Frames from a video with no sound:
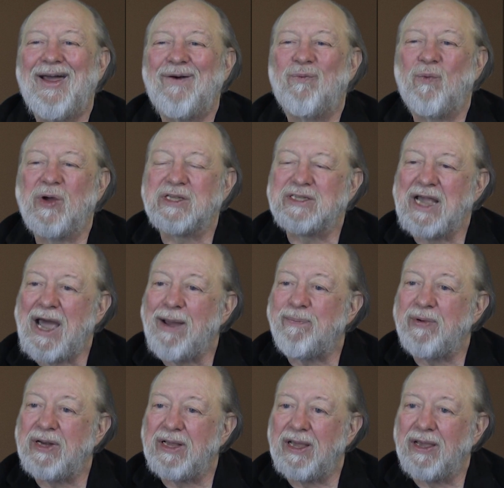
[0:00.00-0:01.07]
What's
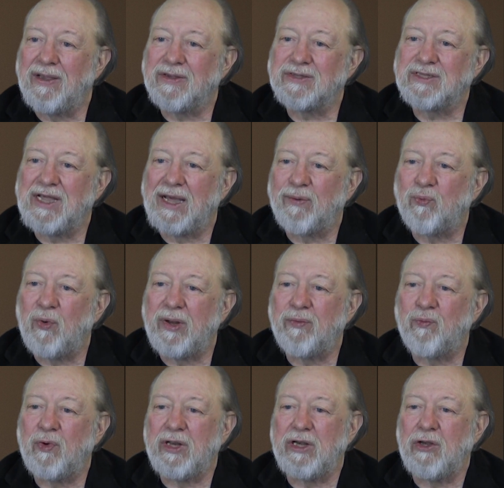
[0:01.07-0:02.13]
happening is that
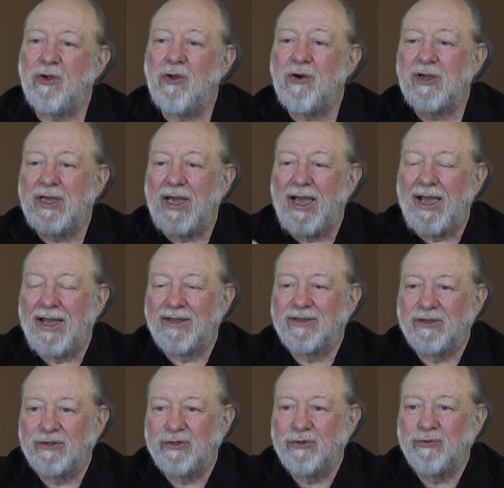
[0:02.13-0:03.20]
when we look at
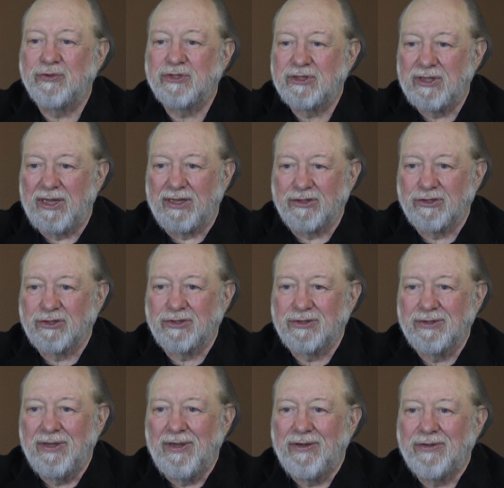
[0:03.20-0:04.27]
the two slits